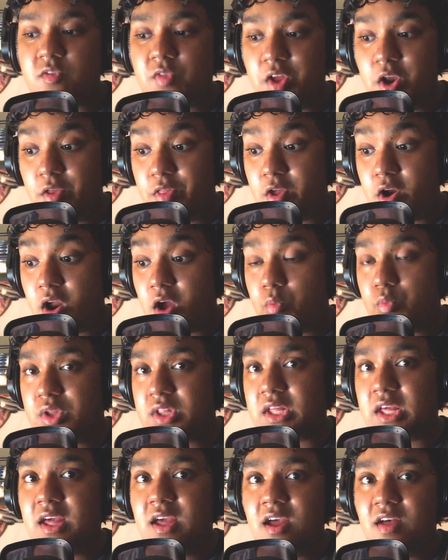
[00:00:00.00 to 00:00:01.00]
They're not
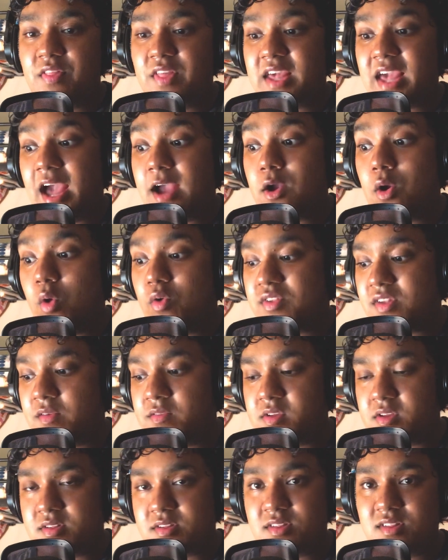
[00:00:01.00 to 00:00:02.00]
really, they can't go
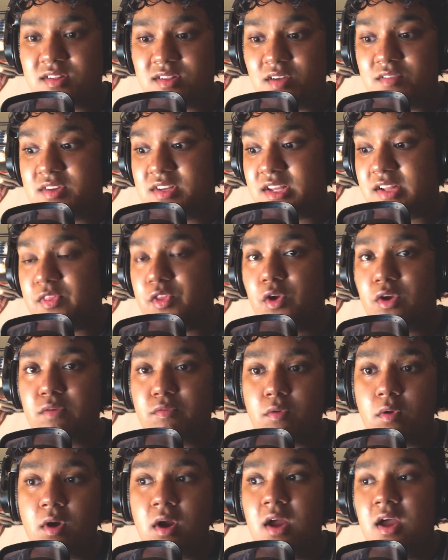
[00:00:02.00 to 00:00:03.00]
17,
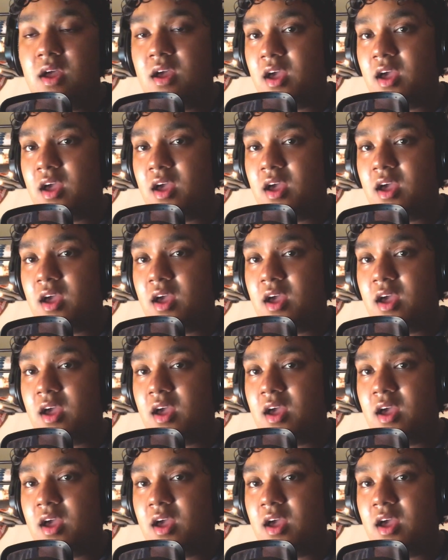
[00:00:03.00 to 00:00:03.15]
34